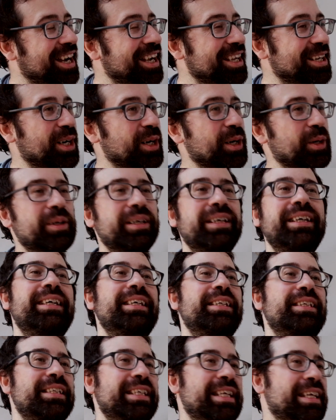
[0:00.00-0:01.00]
I know
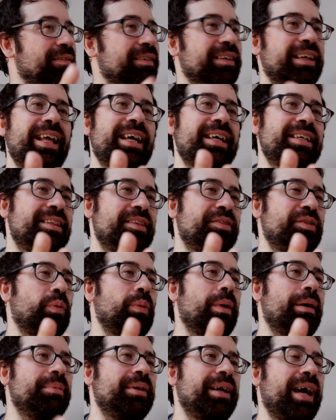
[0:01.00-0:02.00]
is even less than the
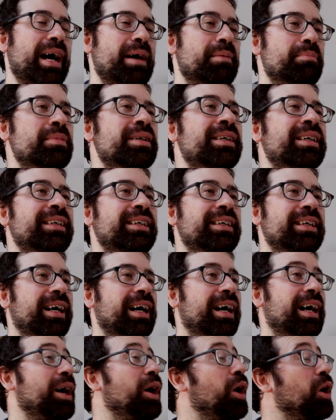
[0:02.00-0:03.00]
webcam
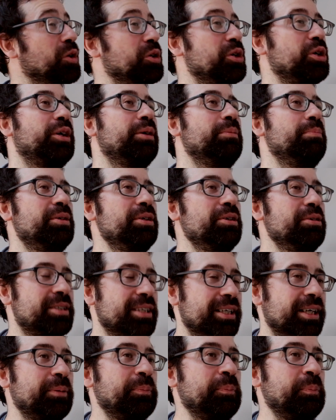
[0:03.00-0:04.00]
on your
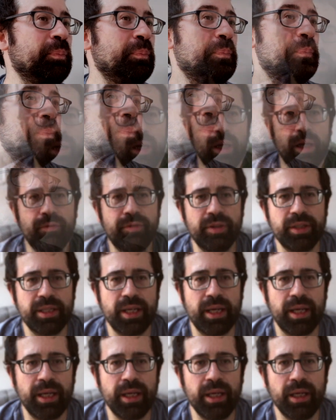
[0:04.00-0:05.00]
computer. Every
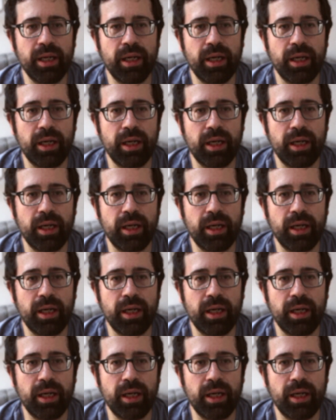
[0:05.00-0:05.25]
day